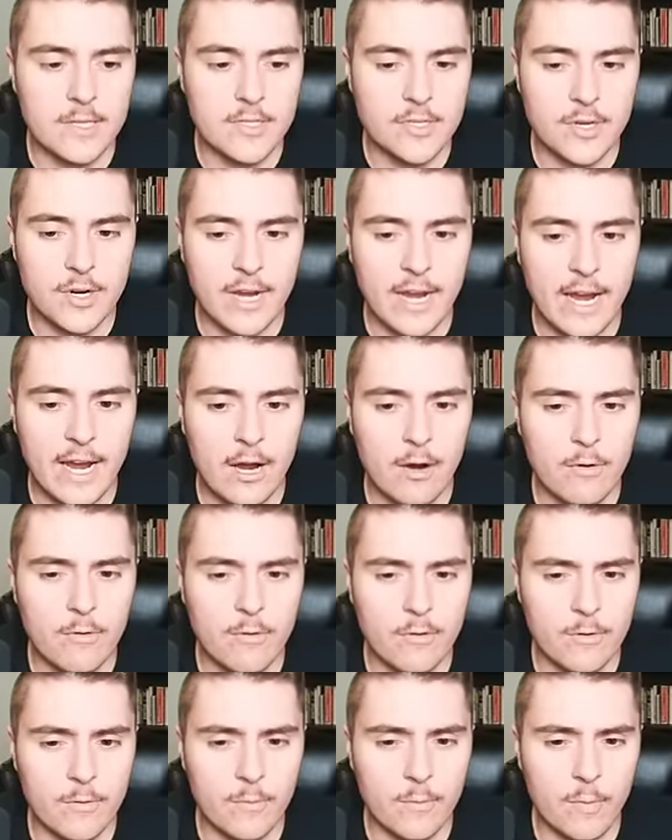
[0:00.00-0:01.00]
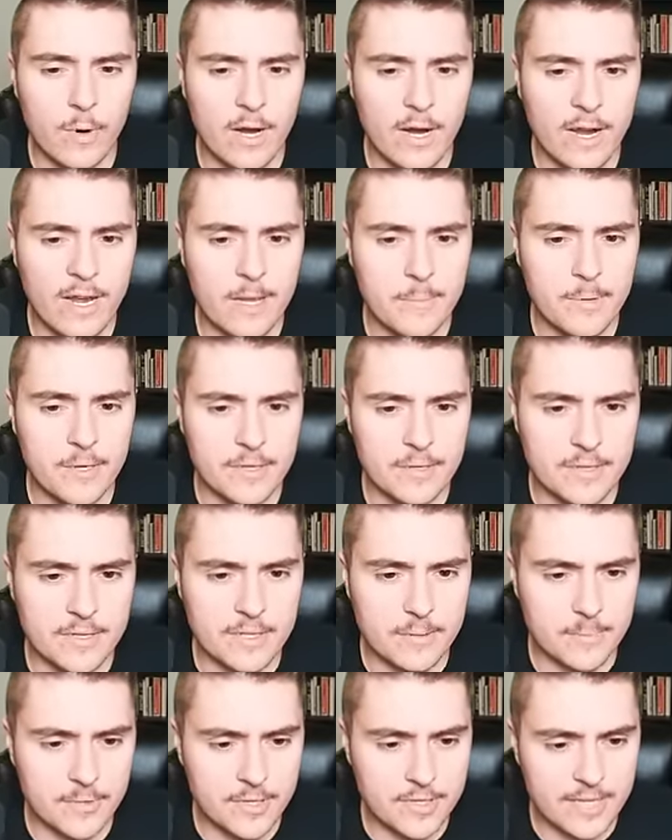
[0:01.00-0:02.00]
sure how or why, but
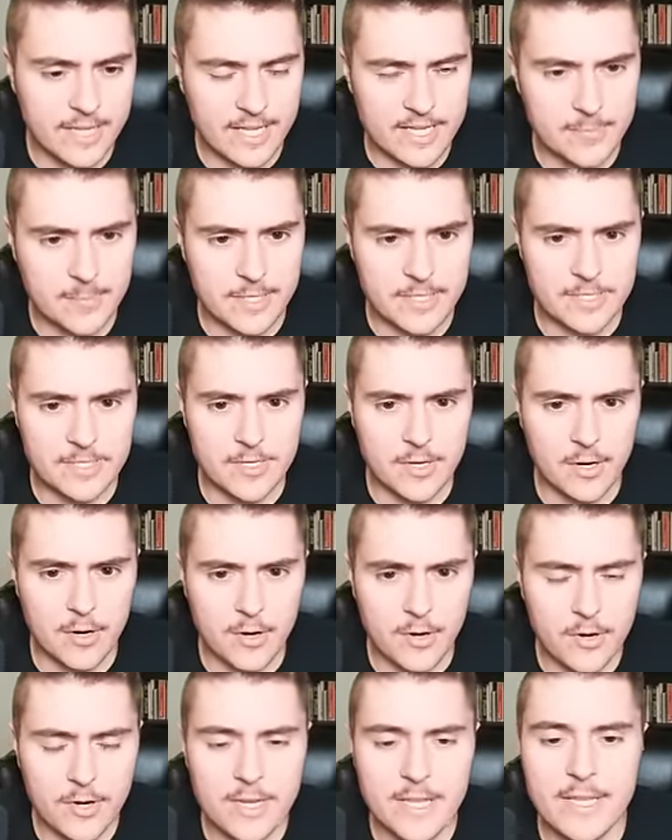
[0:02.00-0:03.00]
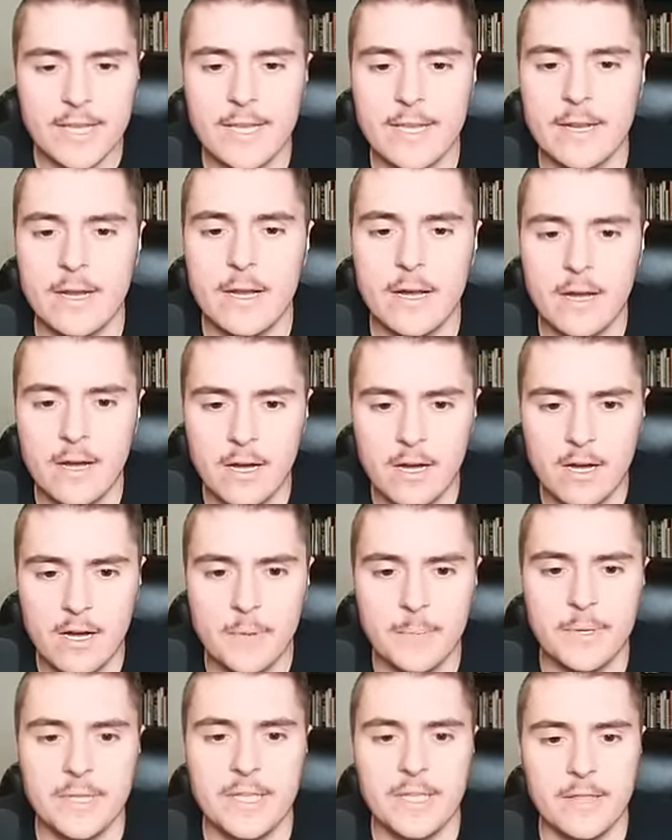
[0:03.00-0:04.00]
Liberty has been turning it
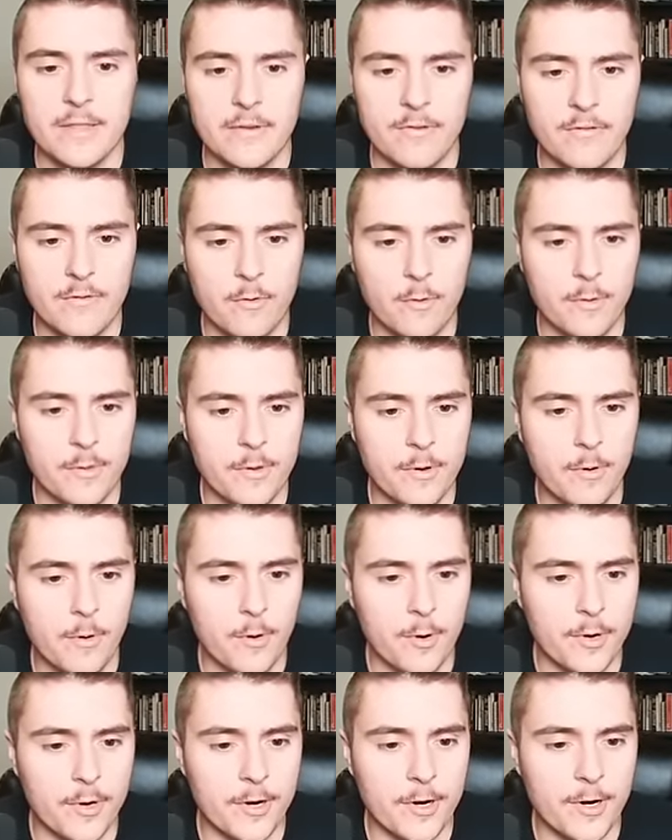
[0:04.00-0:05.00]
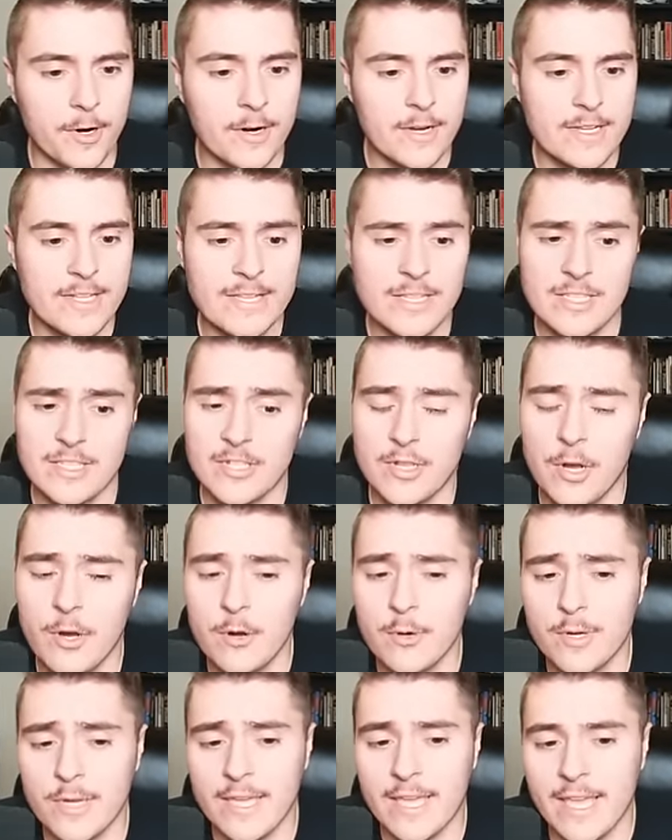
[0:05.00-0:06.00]
up in the fourth quarter
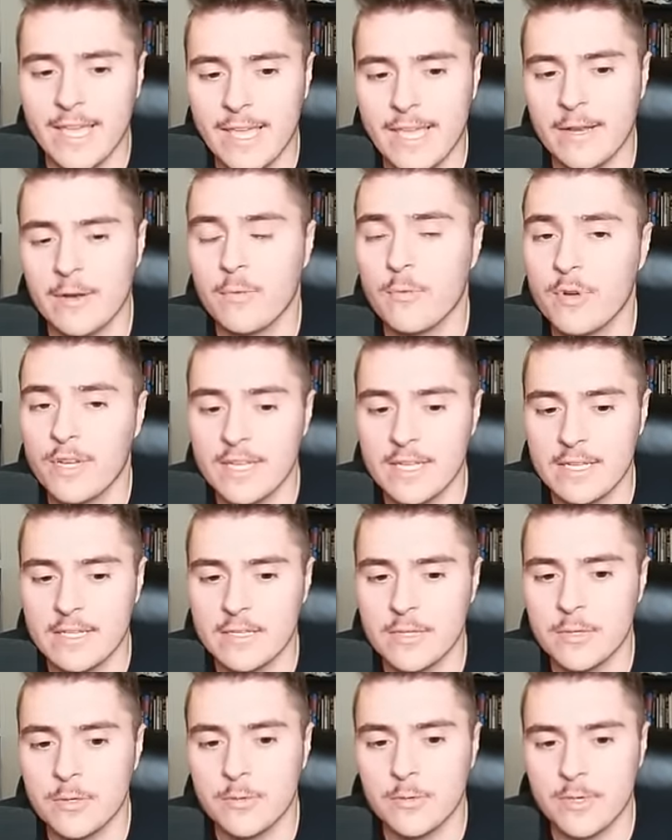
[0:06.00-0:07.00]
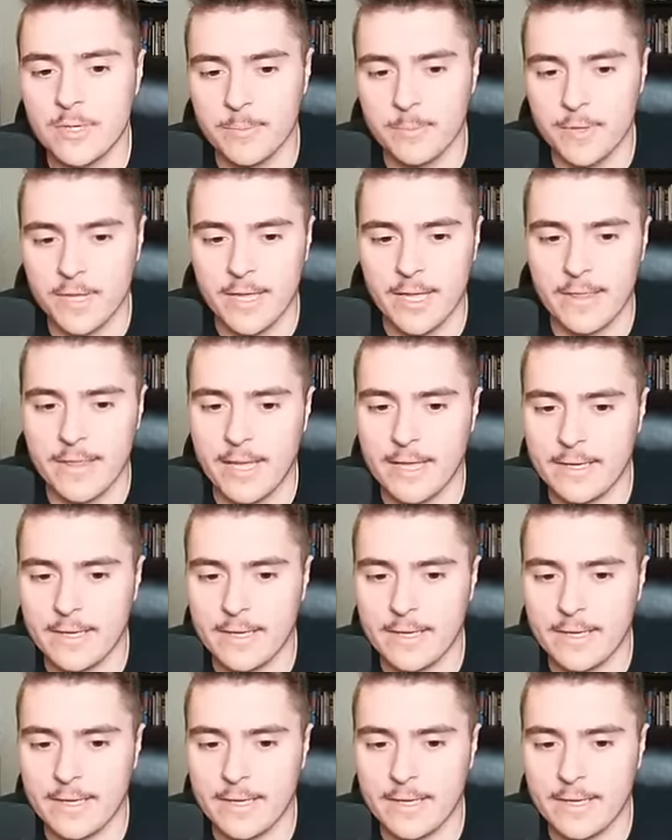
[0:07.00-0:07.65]
so can we too can play at that